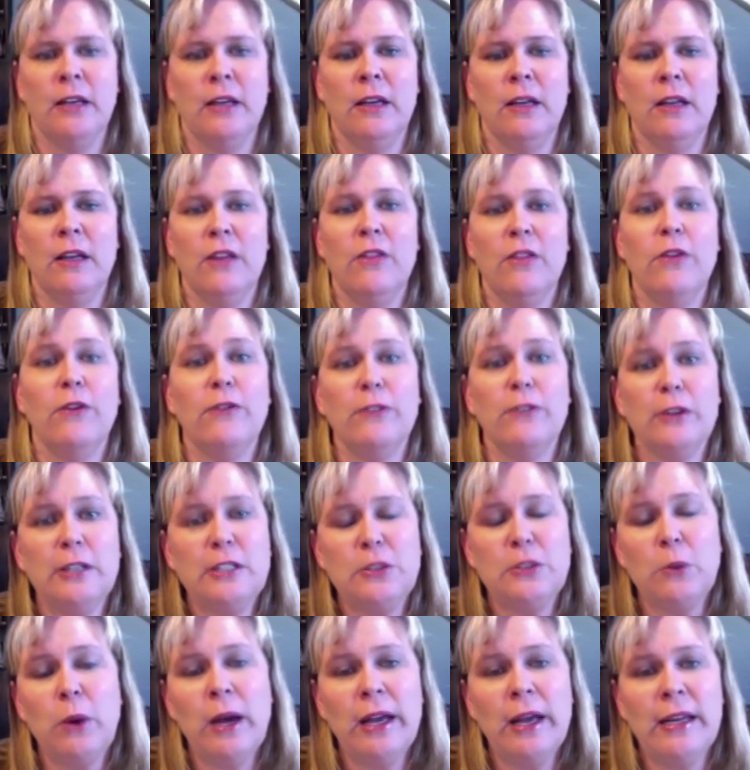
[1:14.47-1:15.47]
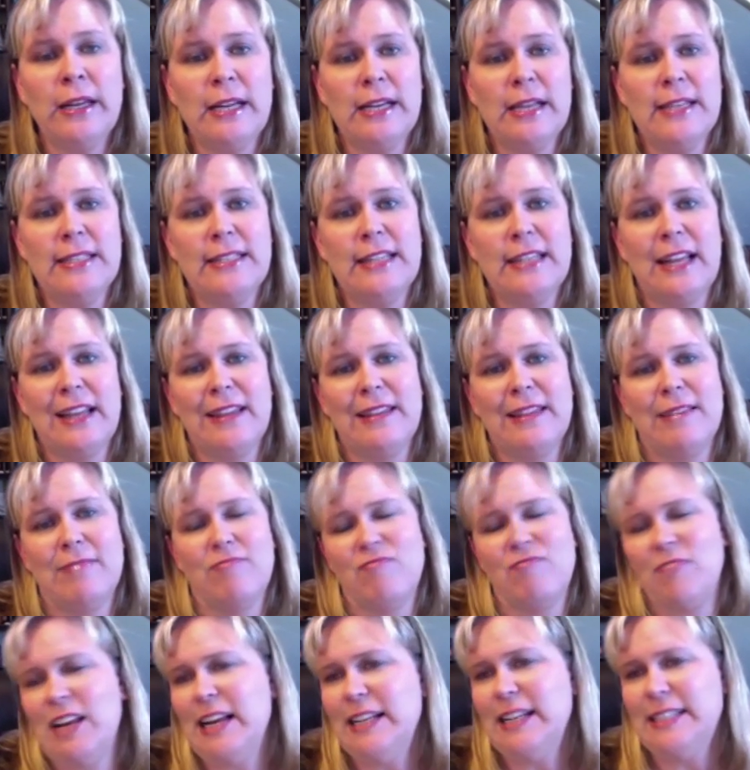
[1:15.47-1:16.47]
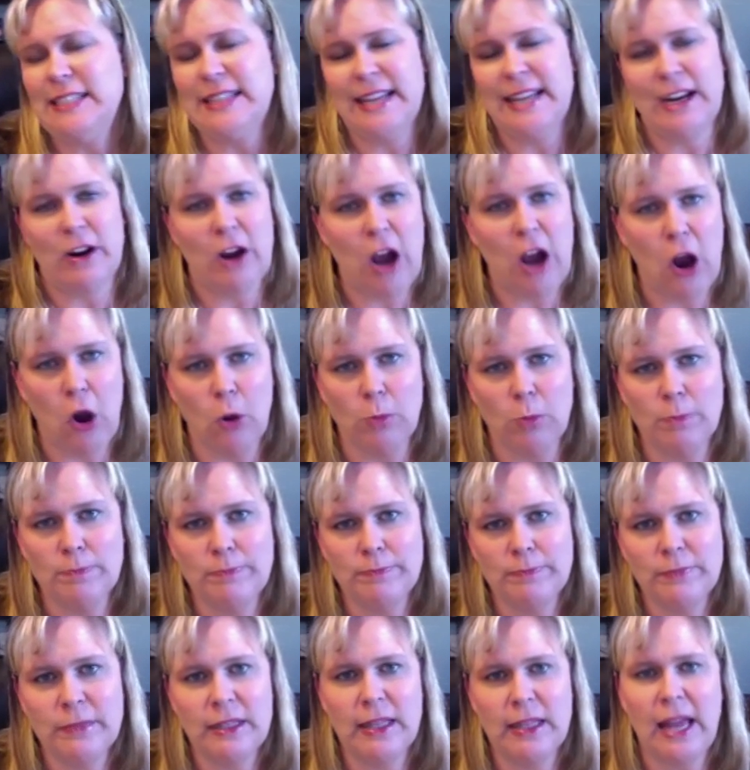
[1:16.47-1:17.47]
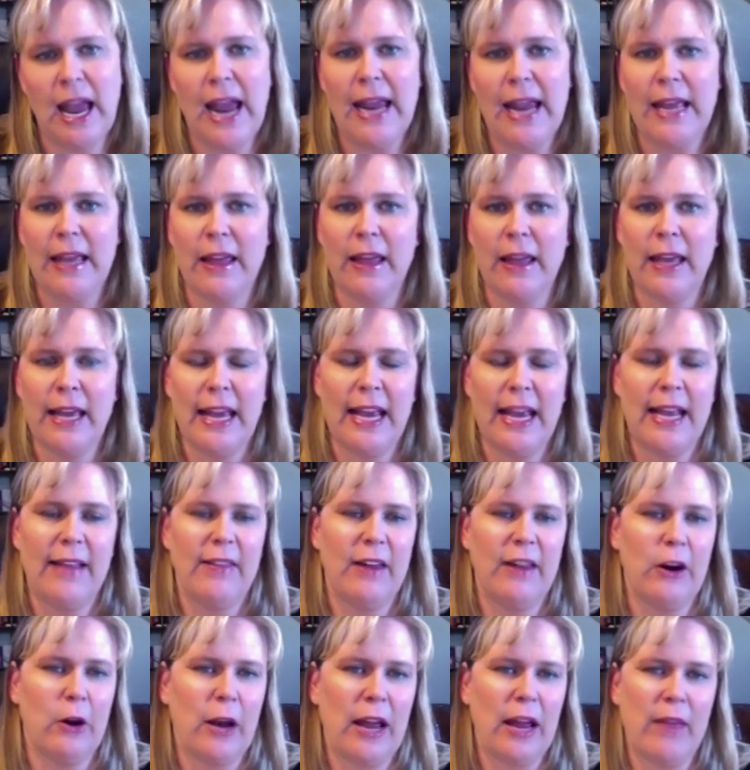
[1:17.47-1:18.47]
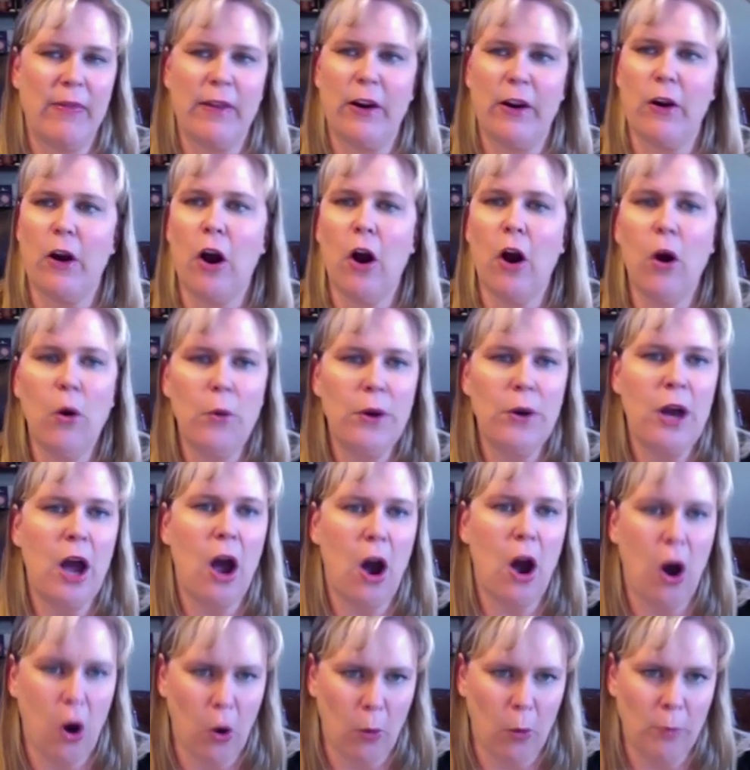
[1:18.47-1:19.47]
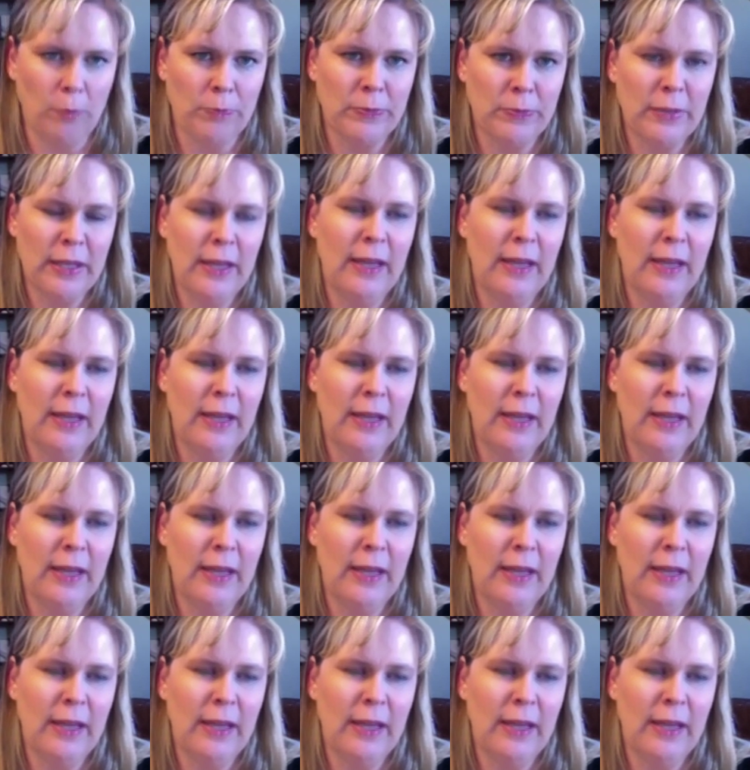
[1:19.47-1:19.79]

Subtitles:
The first one is that it's their home, like they're in their own home.